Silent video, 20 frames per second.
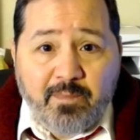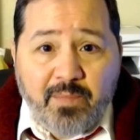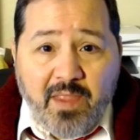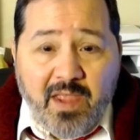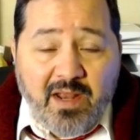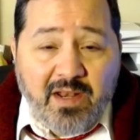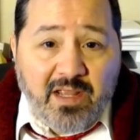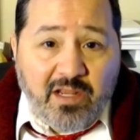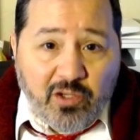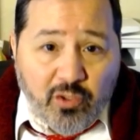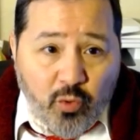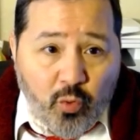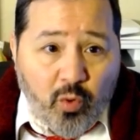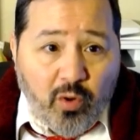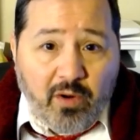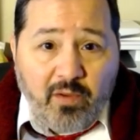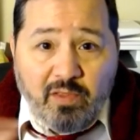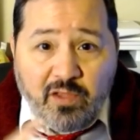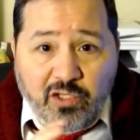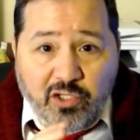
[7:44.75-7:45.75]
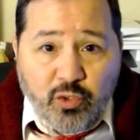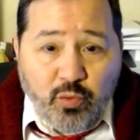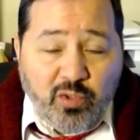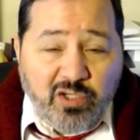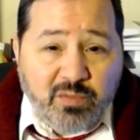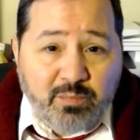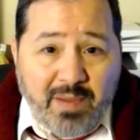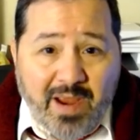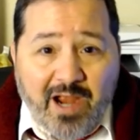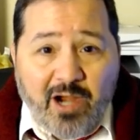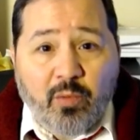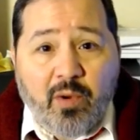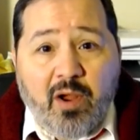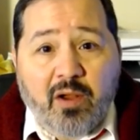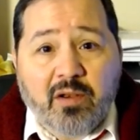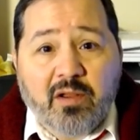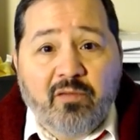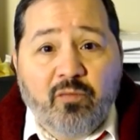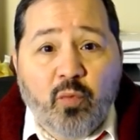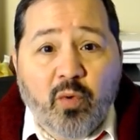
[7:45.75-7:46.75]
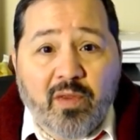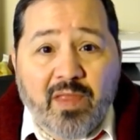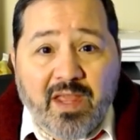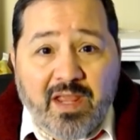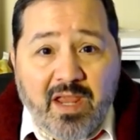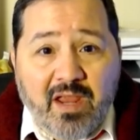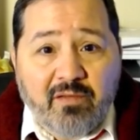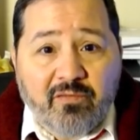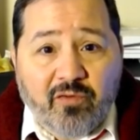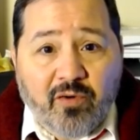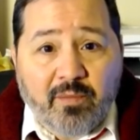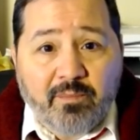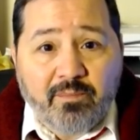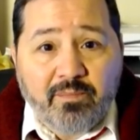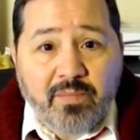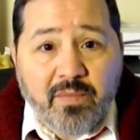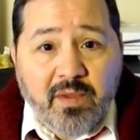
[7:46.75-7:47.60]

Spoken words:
and ignore the Jewish background of where they came from.